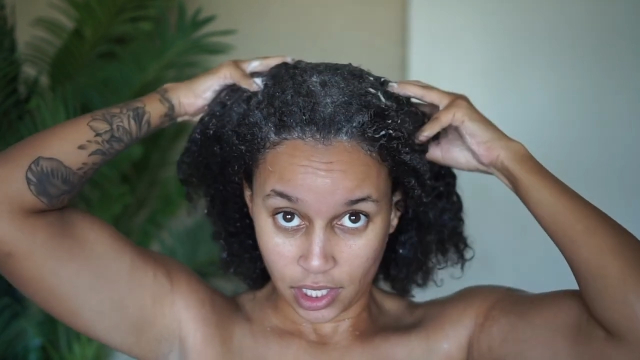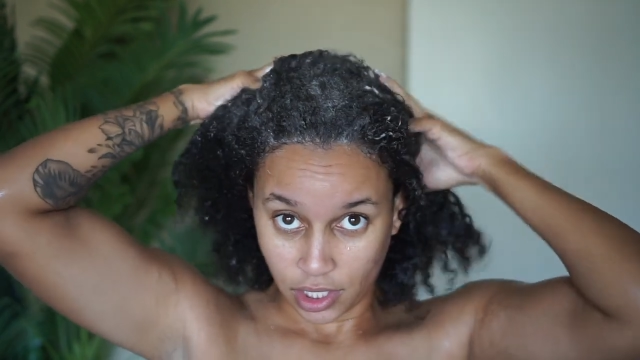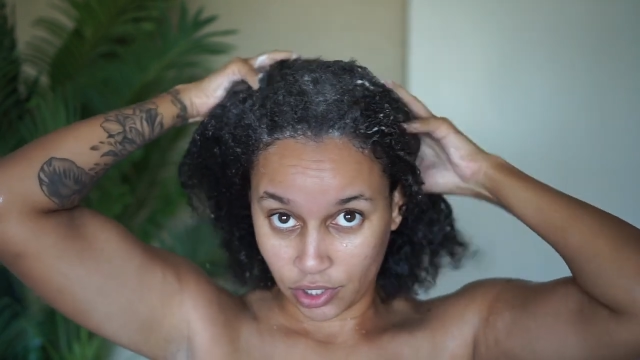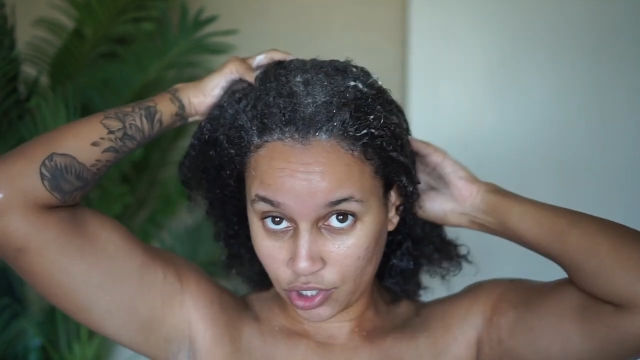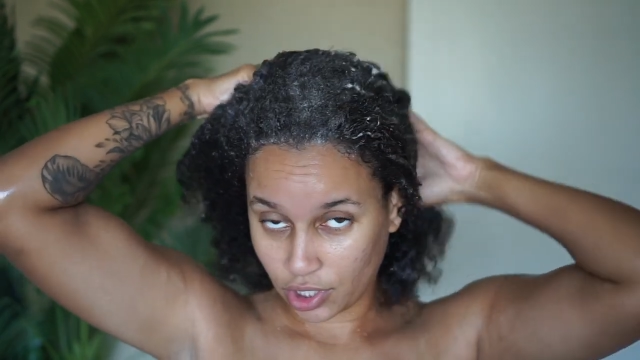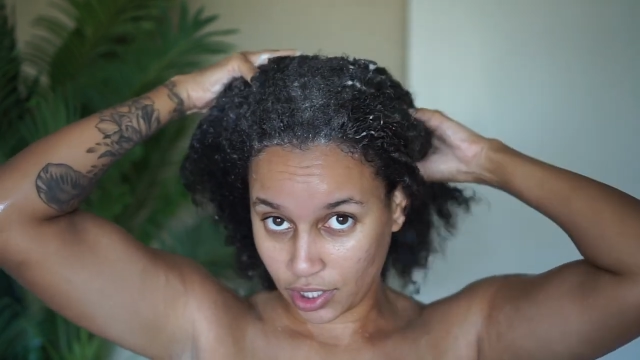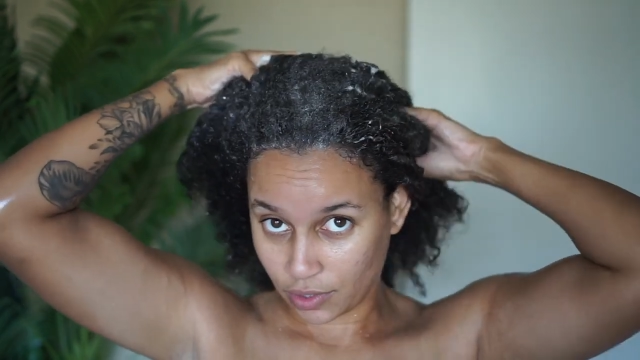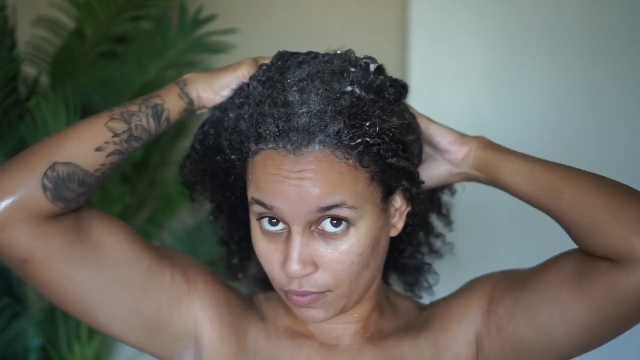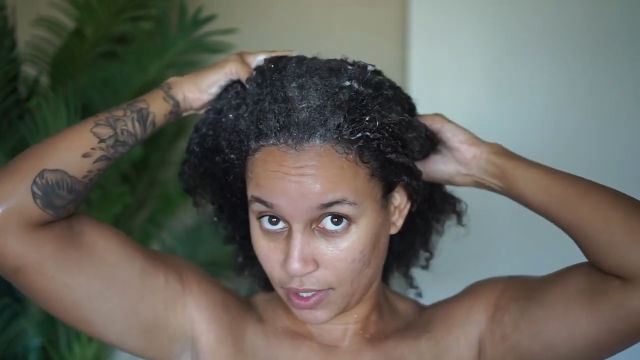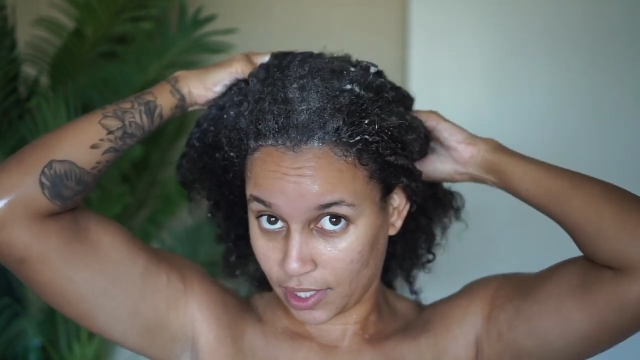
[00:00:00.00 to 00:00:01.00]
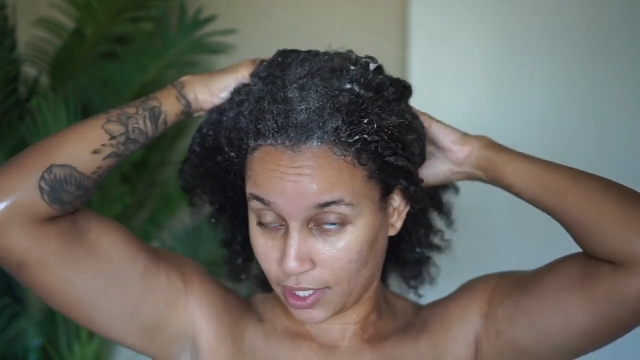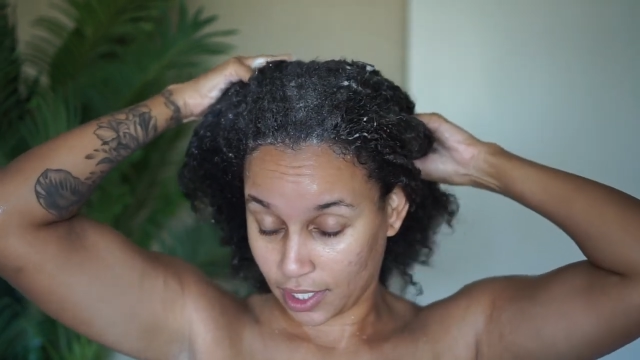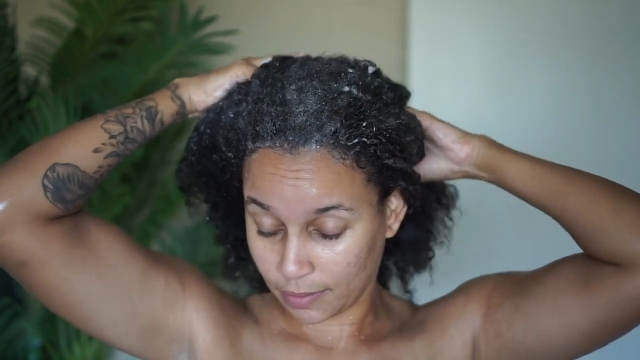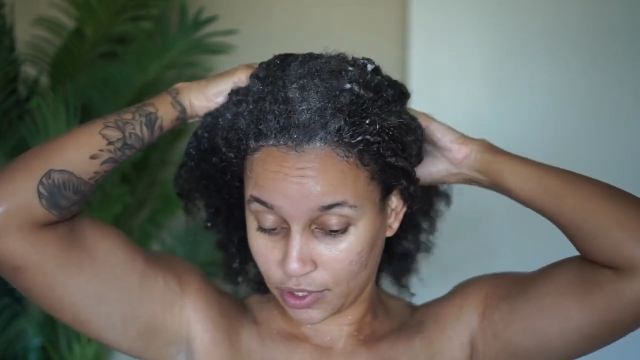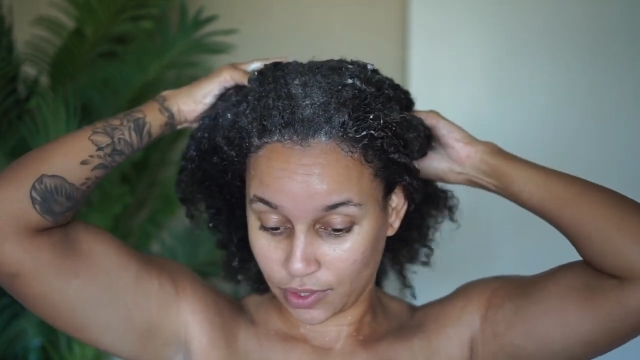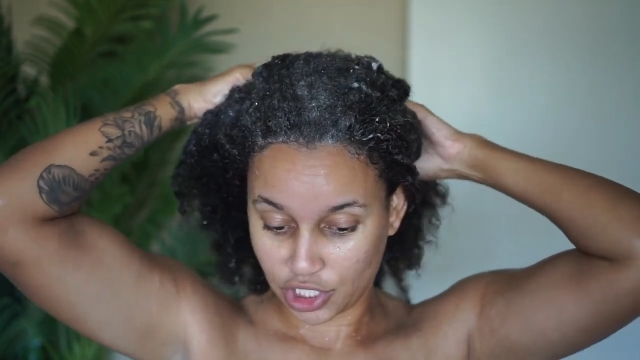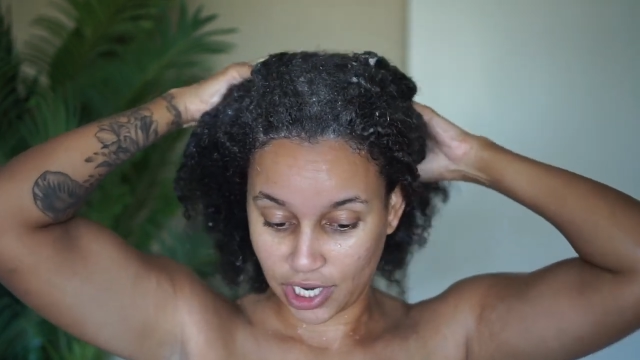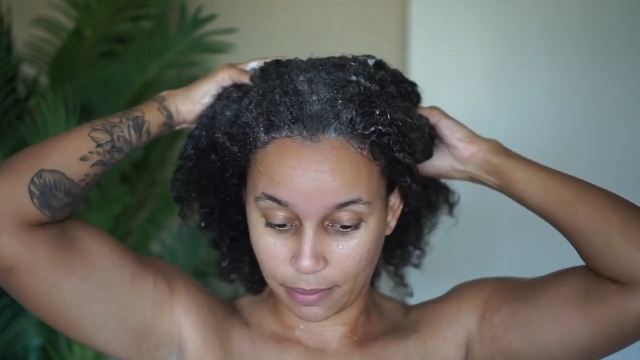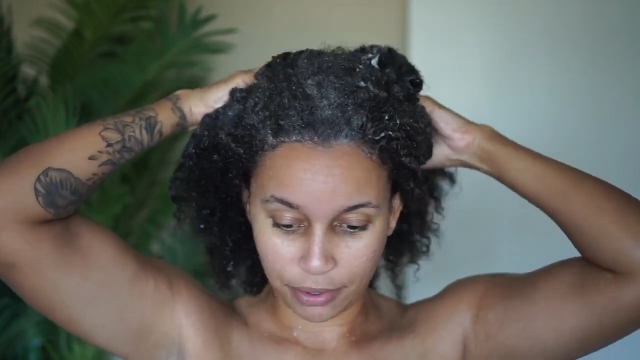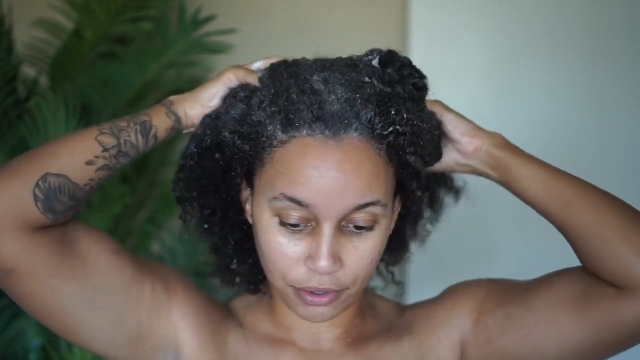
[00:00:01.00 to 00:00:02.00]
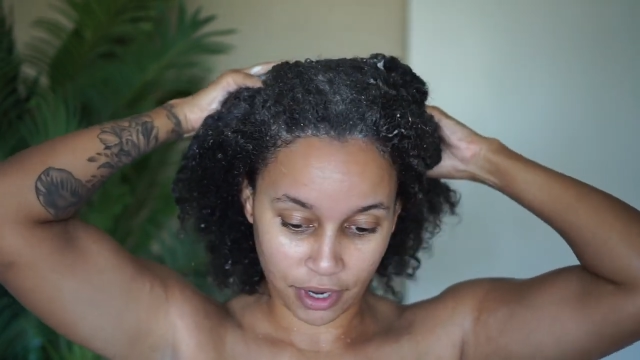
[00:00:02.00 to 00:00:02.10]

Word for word: Usually when I'm doing shampoo,